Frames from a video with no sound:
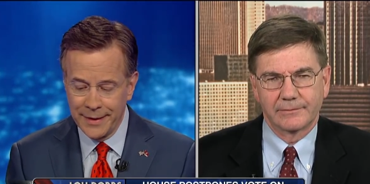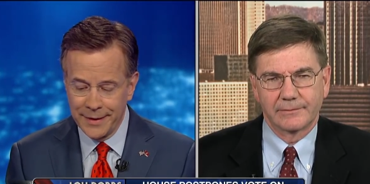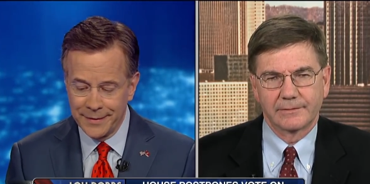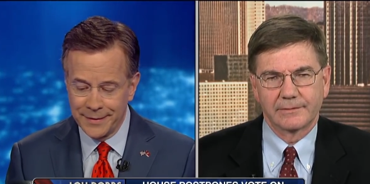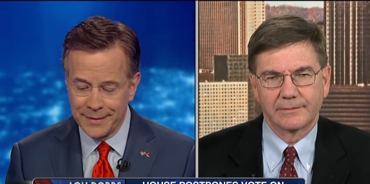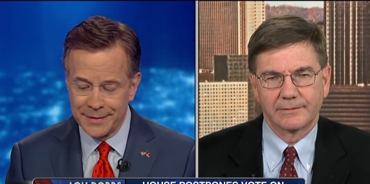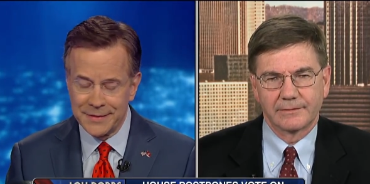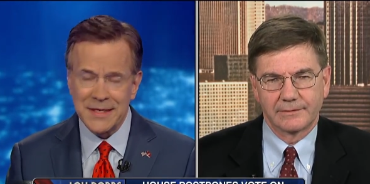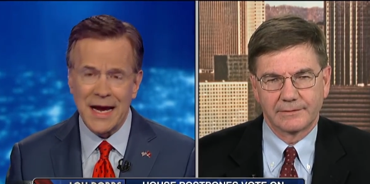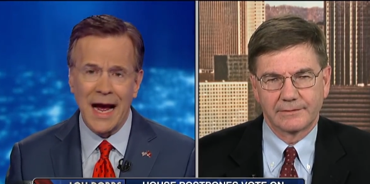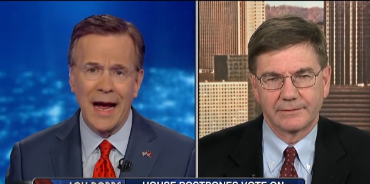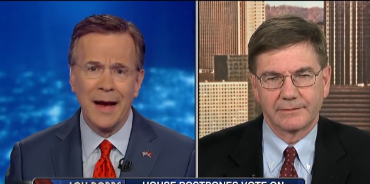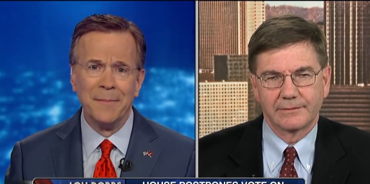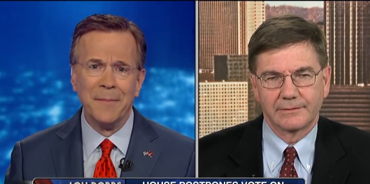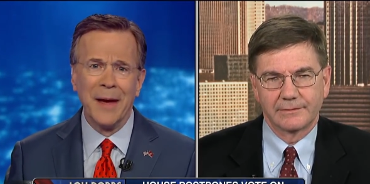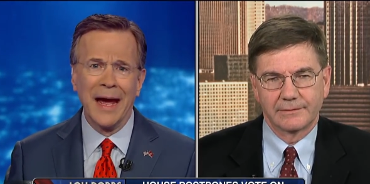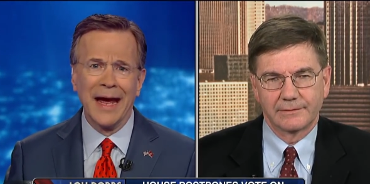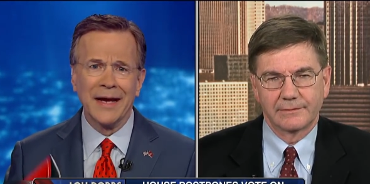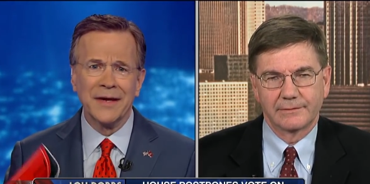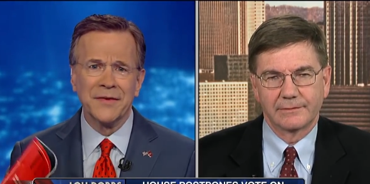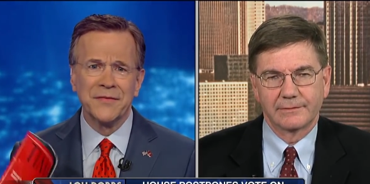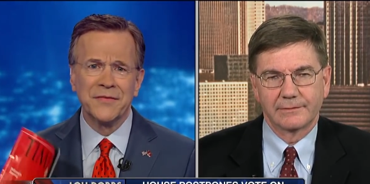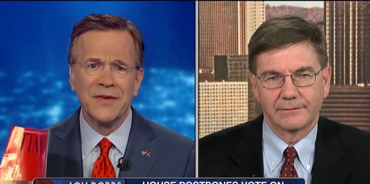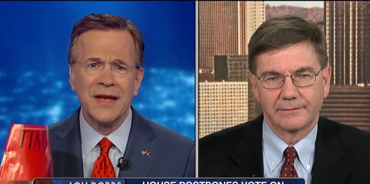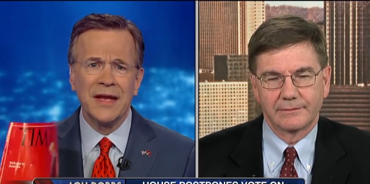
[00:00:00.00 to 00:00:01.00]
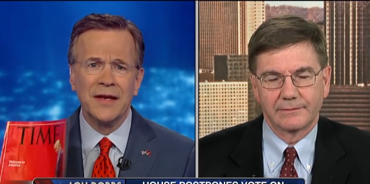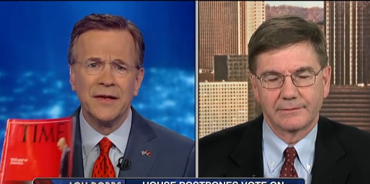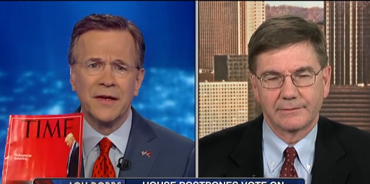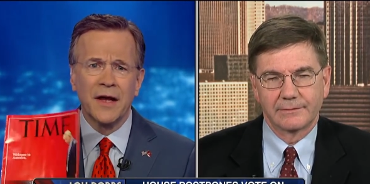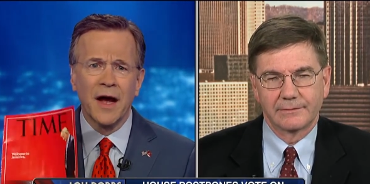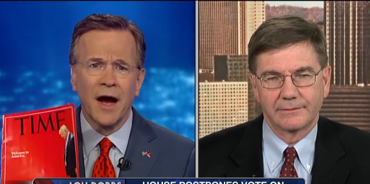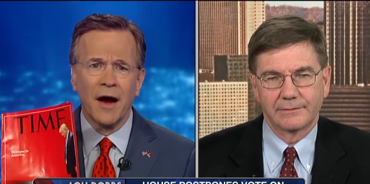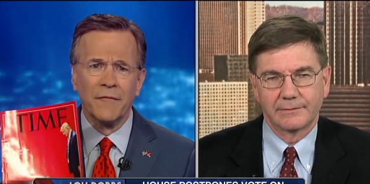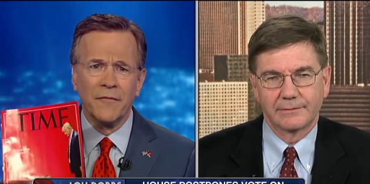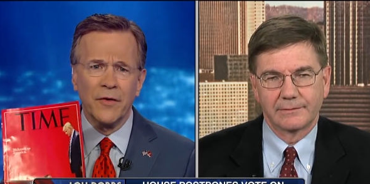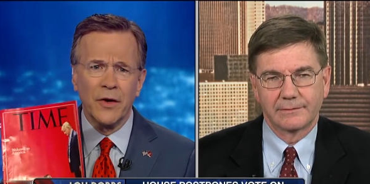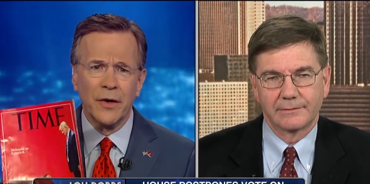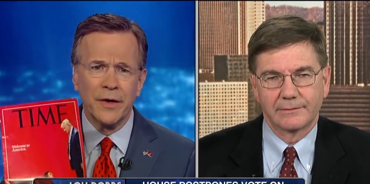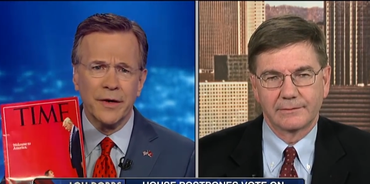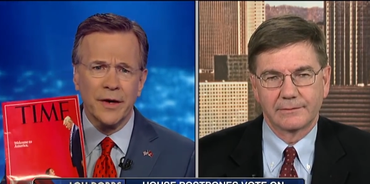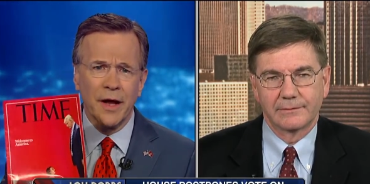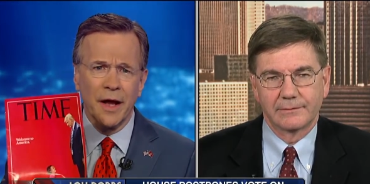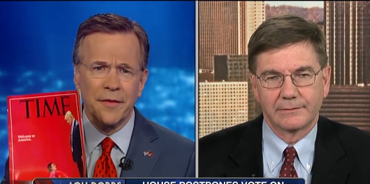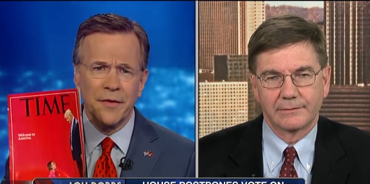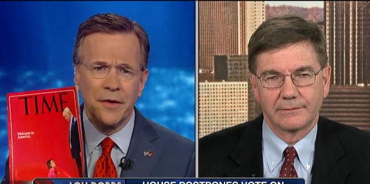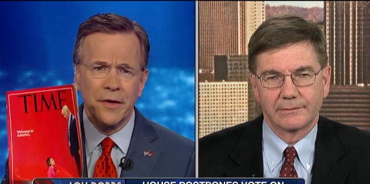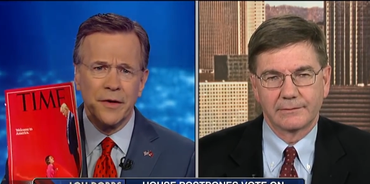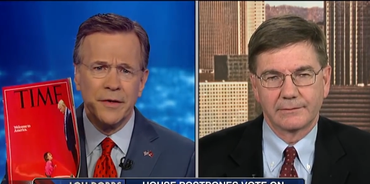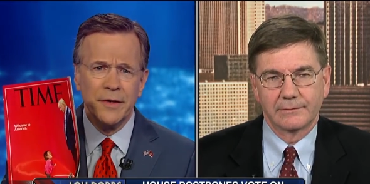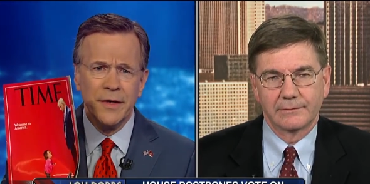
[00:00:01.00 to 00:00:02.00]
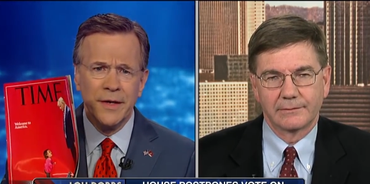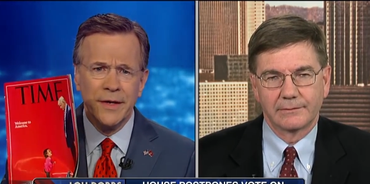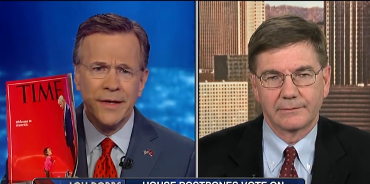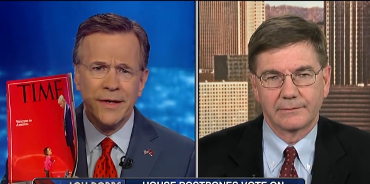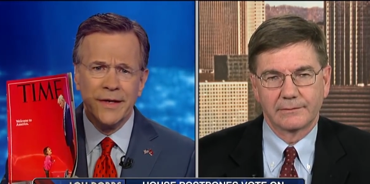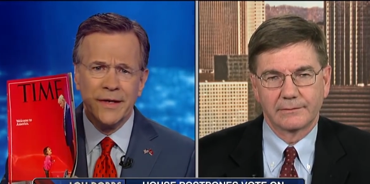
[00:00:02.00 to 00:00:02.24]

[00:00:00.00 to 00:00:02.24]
Speaker 1: the Time magazine cover and other